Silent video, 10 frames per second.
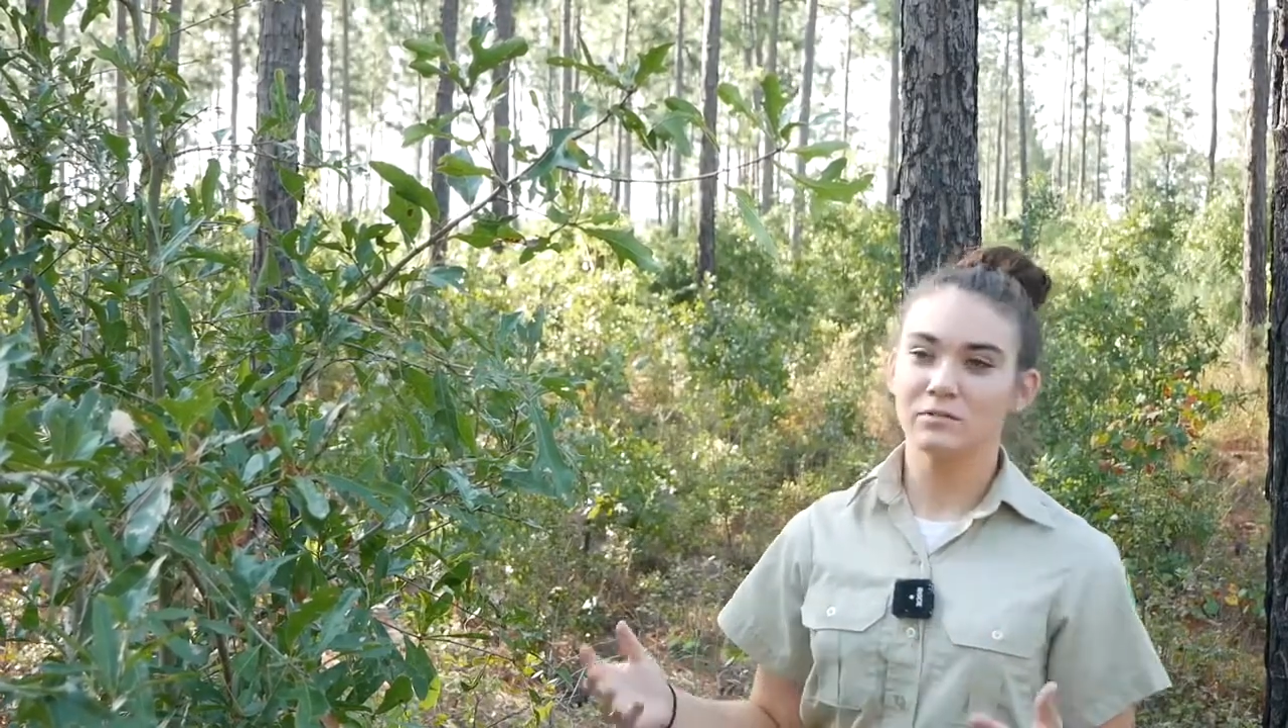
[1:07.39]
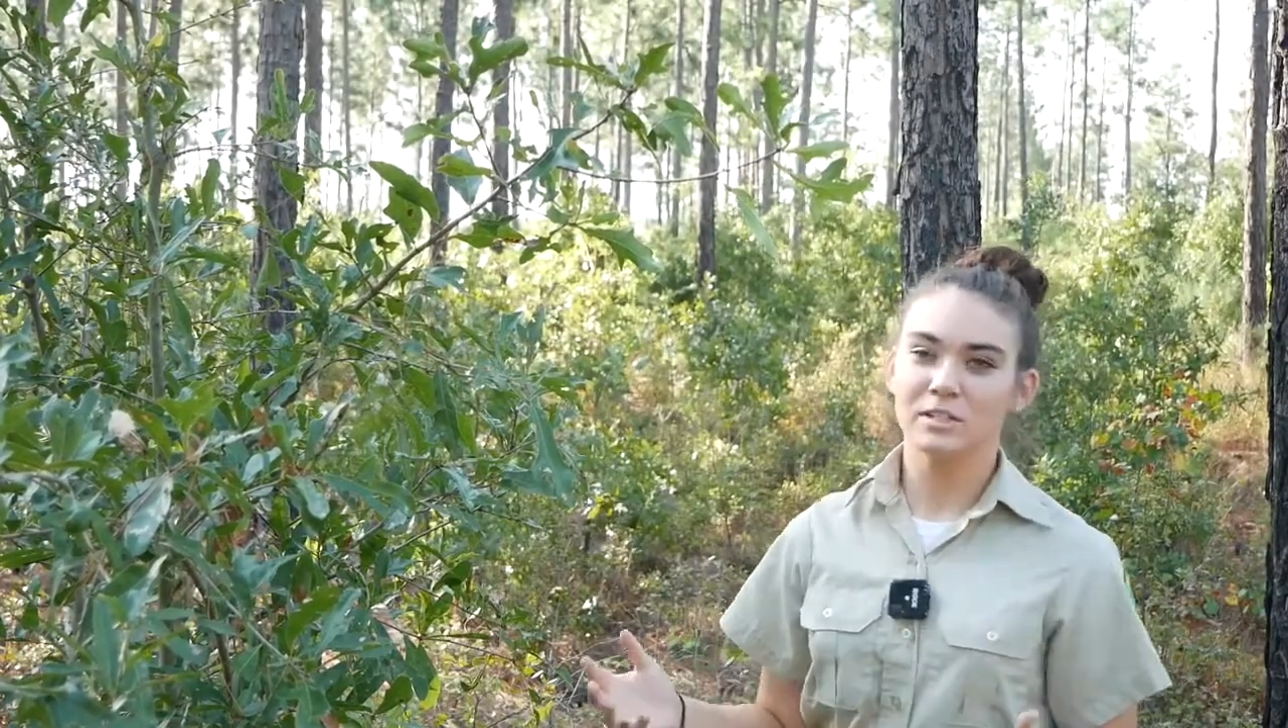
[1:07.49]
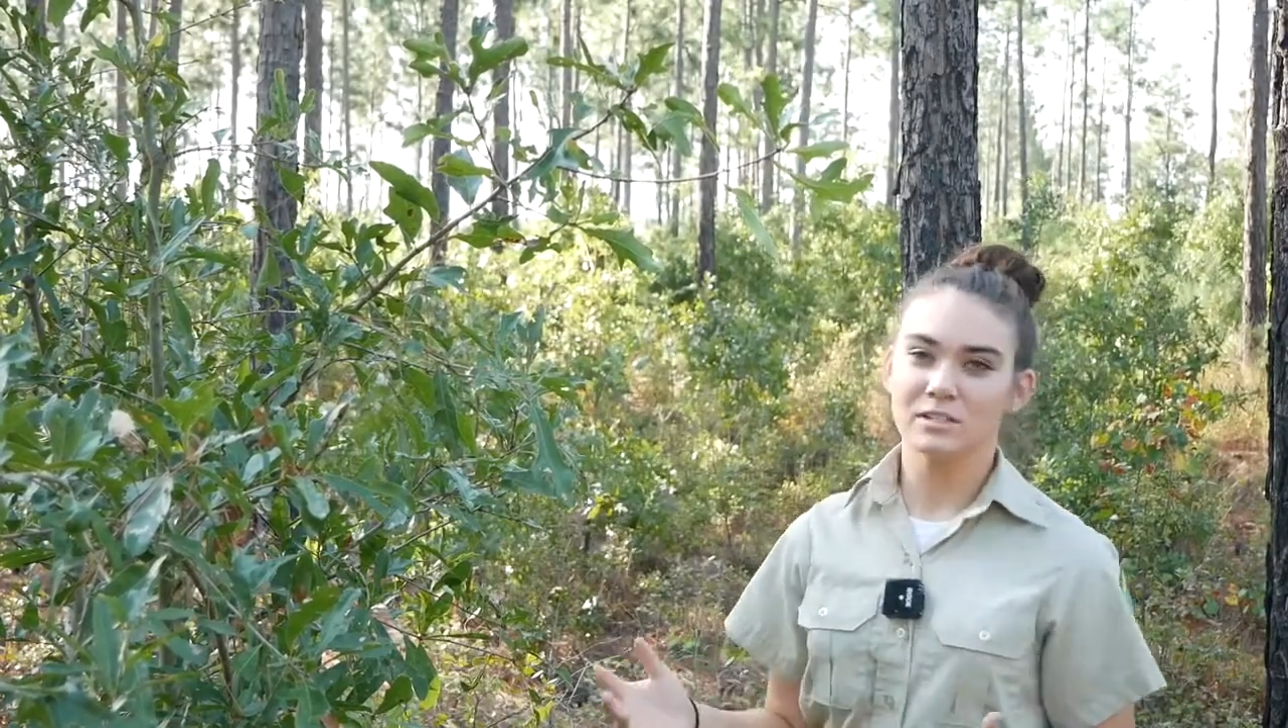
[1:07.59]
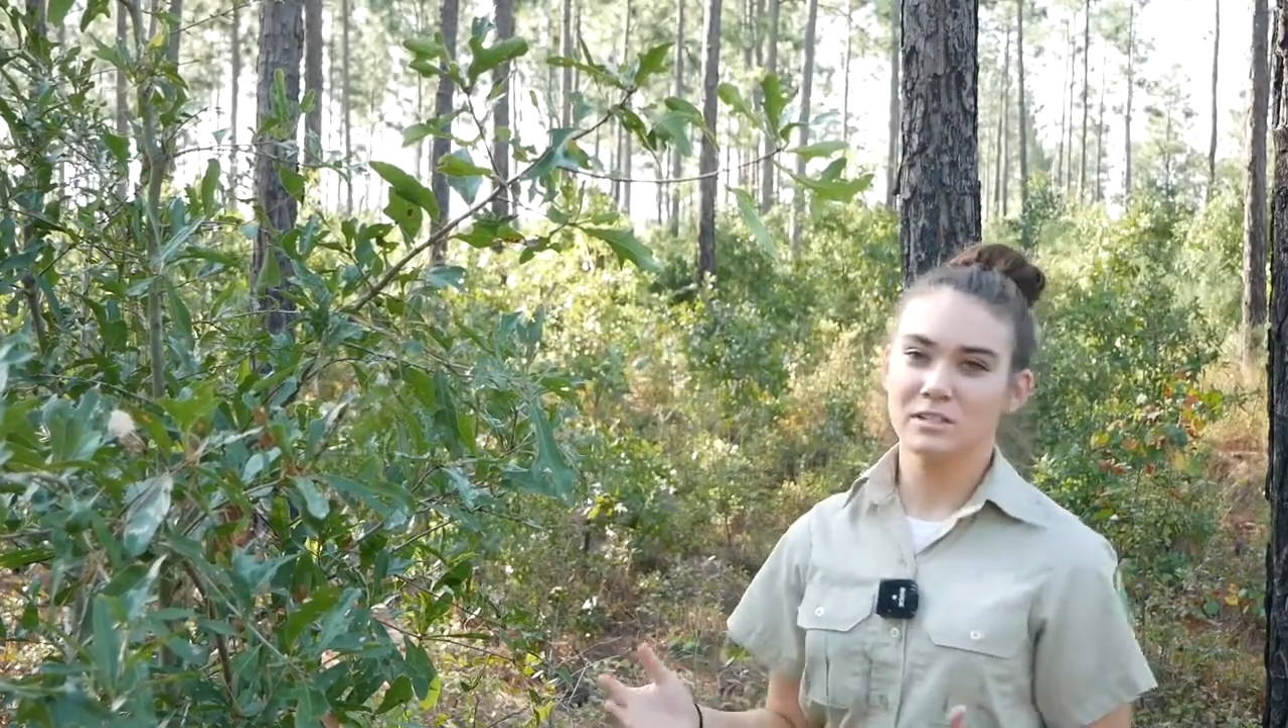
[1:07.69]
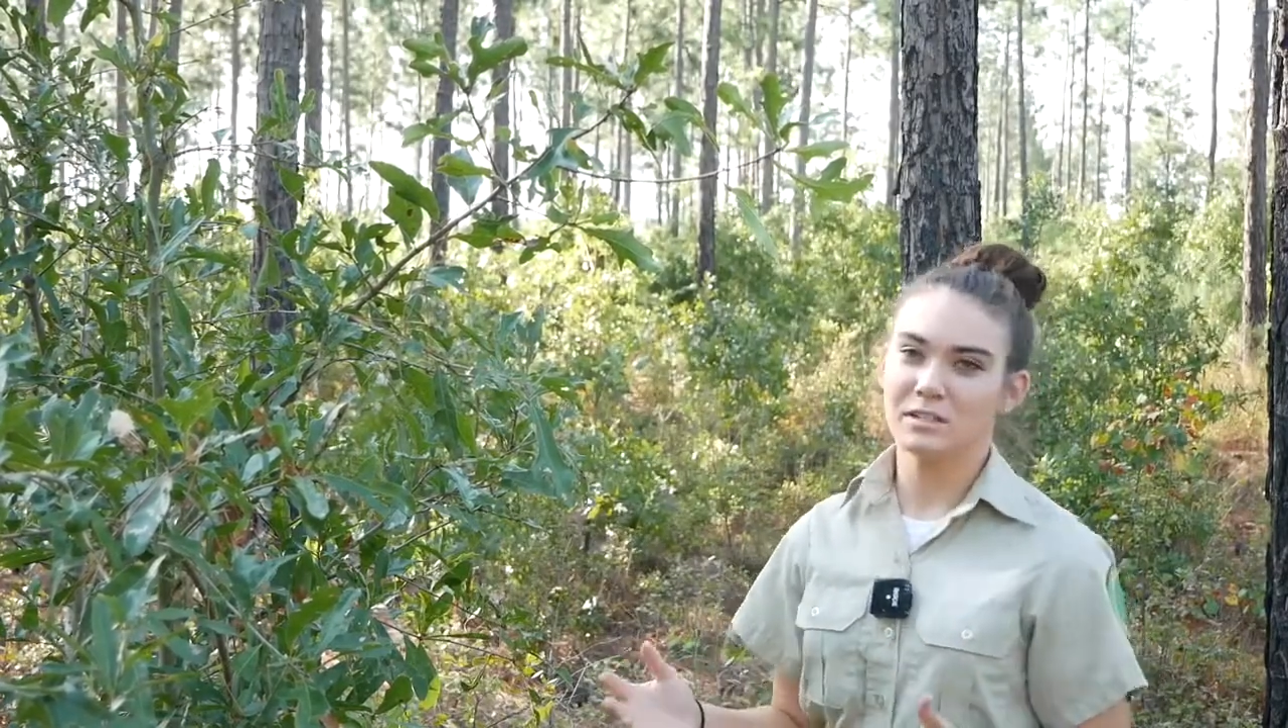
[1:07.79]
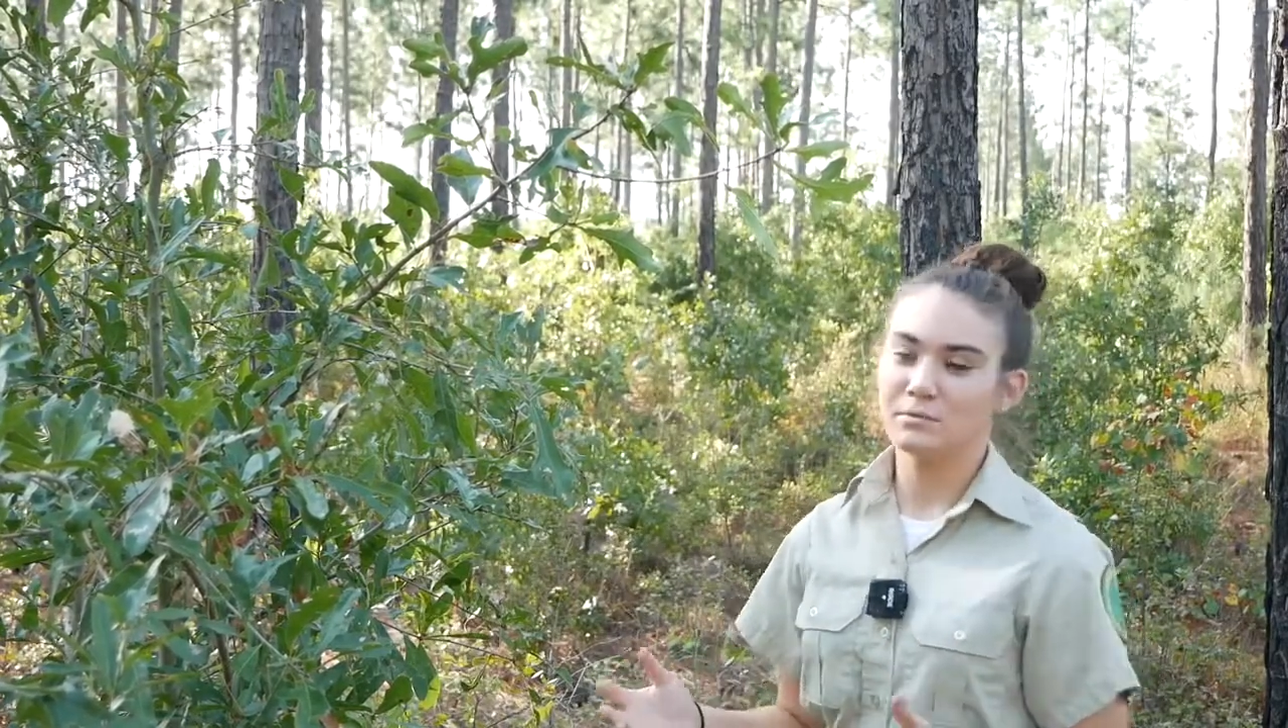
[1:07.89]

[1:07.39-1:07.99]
recently,